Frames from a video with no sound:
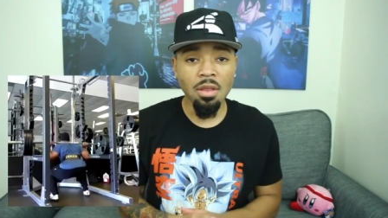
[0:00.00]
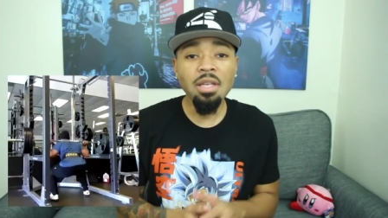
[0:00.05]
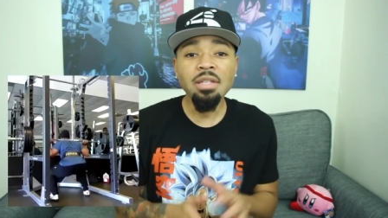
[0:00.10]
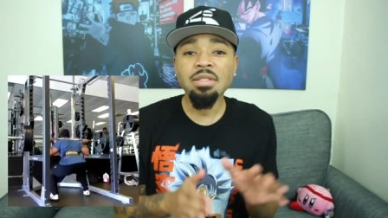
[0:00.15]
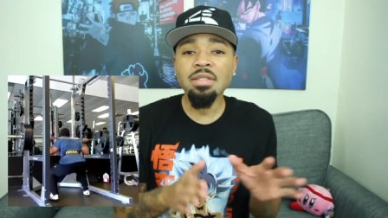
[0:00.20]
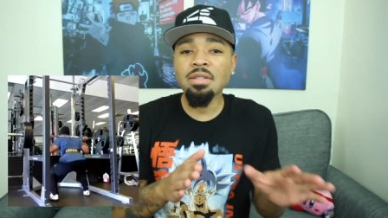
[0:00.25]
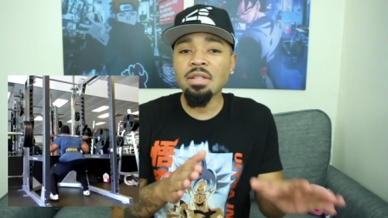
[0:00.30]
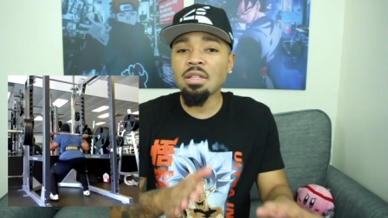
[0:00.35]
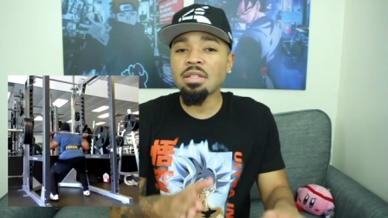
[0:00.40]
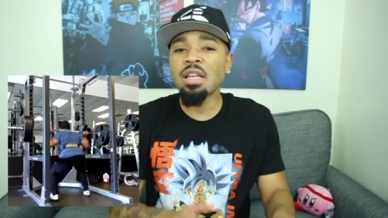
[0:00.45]

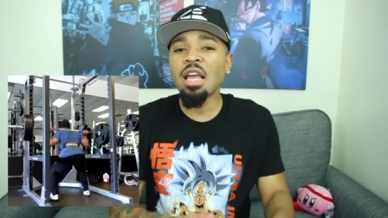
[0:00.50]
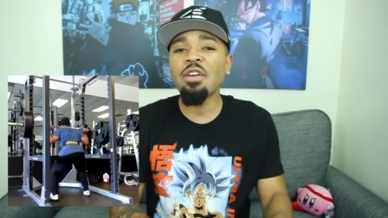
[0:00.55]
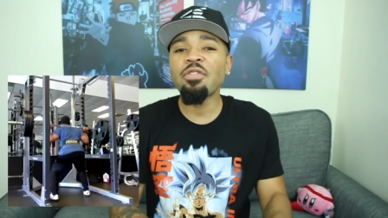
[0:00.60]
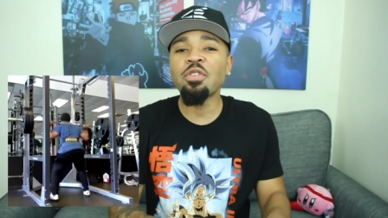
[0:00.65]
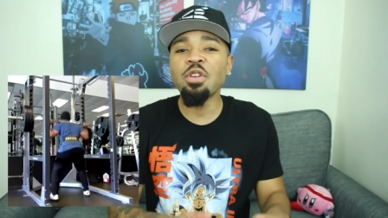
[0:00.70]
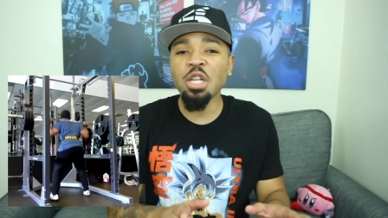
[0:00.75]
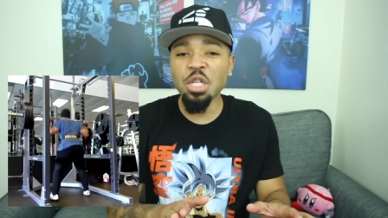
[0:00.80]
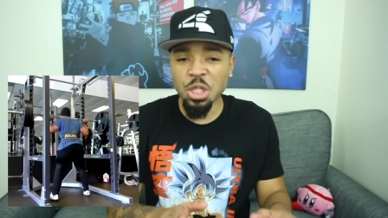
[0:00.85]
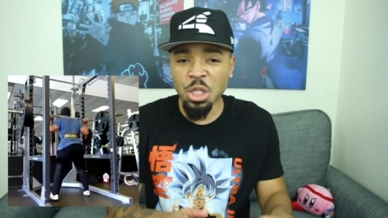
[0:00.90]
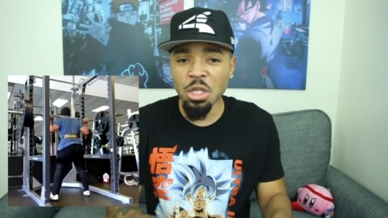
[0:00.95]
This is the
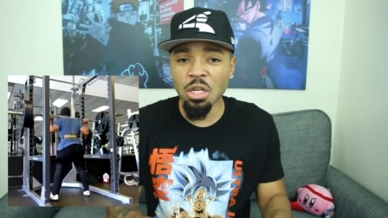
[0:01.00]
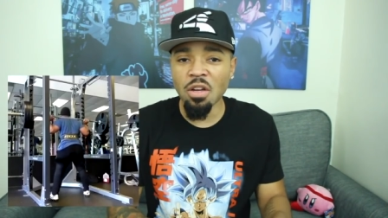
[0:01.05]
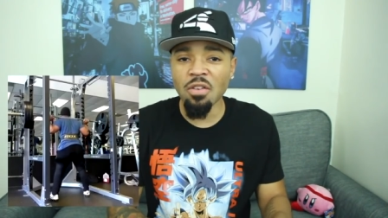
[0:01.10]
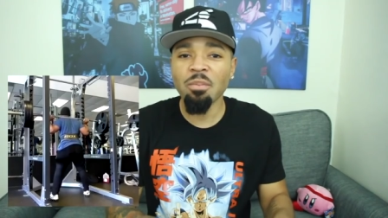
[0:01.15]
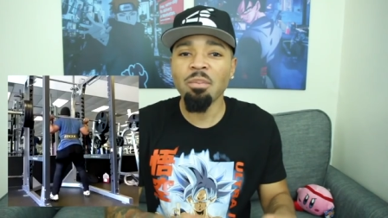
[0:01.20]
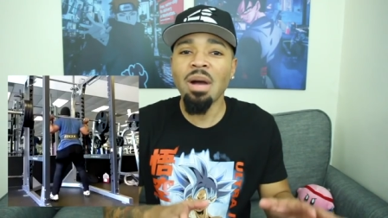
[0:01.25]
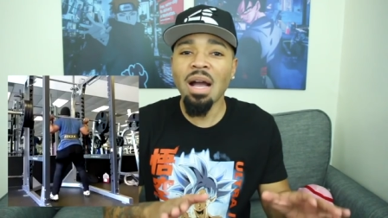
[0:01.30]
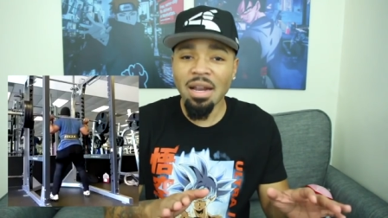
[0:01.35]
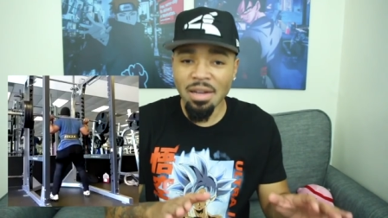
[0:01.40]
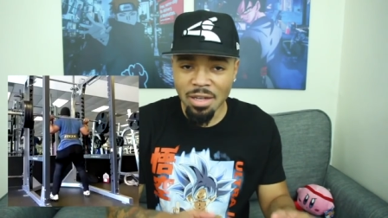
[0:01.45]
definition
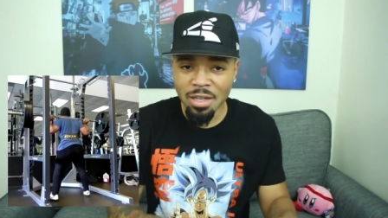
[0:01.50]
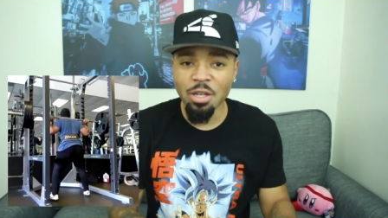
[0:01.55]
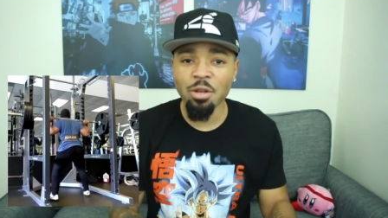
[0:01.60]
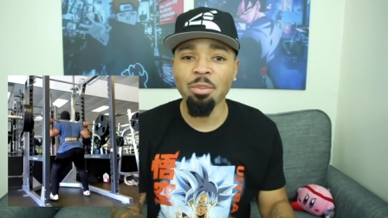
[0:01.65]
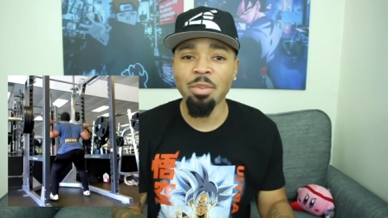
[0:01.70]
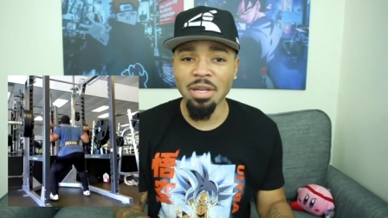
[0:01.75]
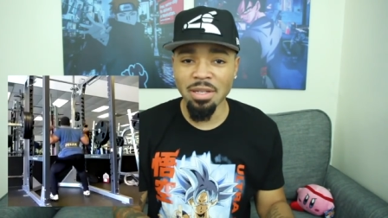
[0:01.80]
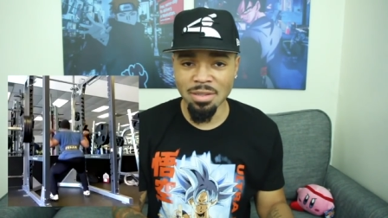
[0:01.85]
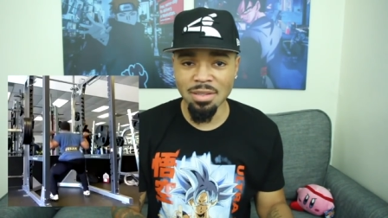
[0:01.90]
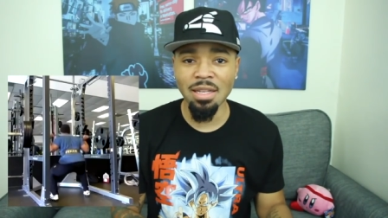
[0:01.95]
of minding your
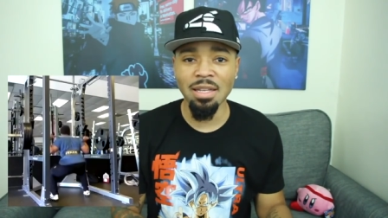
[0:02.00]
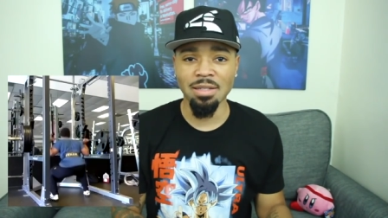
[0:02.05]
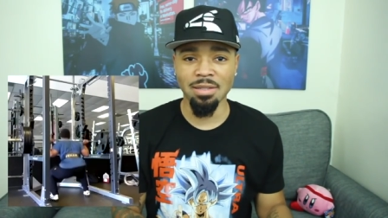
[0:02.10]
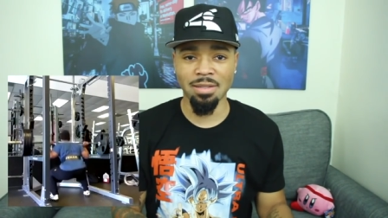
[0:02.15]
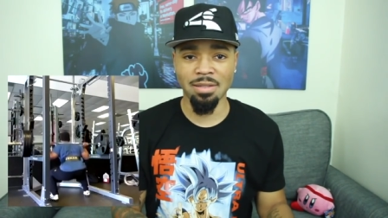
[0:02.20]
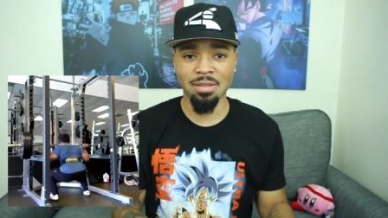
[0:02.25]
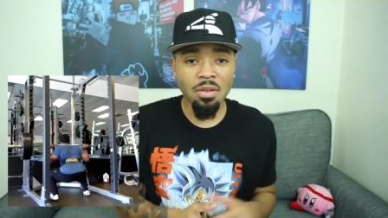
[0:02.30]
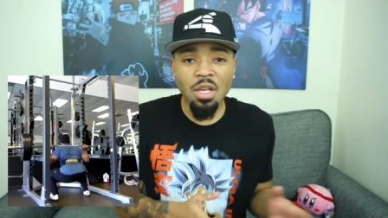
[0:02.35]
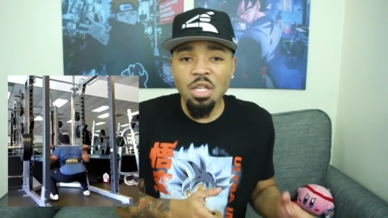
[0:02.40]
business.